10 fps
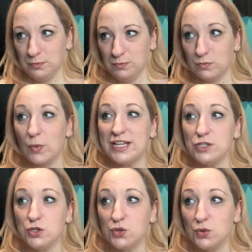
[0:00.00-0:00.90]
when
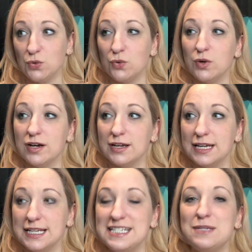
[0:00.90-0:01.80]
you
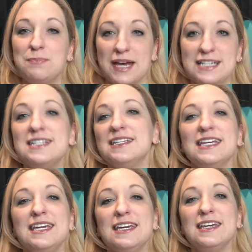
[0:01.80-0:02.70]

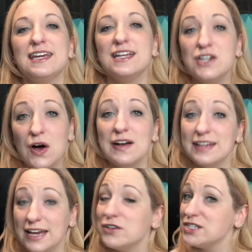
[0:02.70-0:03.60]
independently cannot
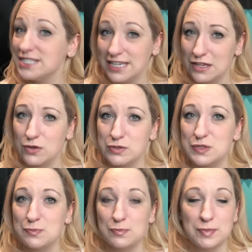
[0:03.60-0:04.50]
guarantee those
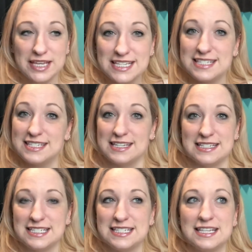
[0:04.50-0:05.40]

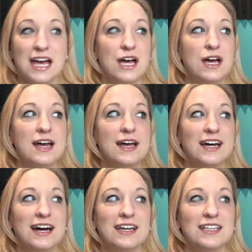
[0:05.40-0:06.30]
pieces,
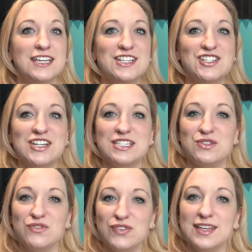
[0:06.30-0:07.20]
you just
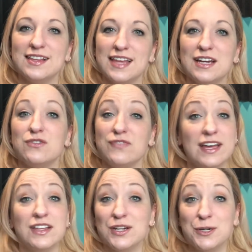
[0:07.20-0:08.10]
feel like a
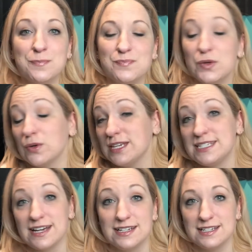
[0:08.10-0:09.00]
failure, or at least
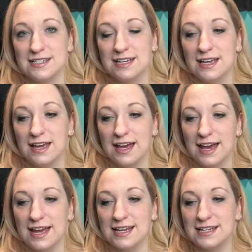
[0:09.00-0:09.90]
I did.
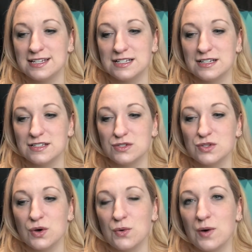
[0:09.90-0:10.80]
And
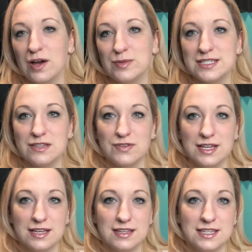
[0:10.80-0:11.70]
so I was
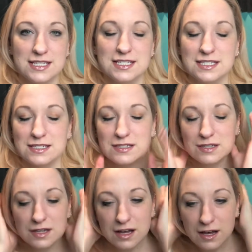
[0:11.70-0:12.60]
living this
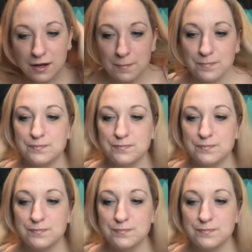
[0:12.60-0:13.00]
um,